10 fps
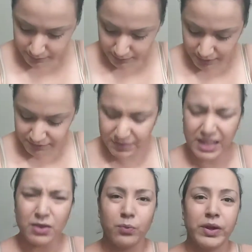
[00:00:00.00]
I feel
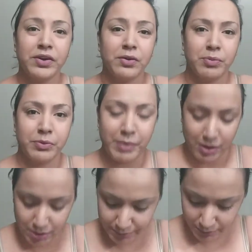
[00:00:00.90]
like a weirdo with my
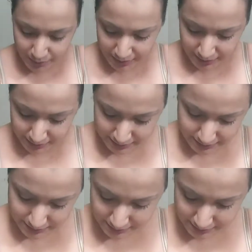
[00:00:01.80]
arm the way it is.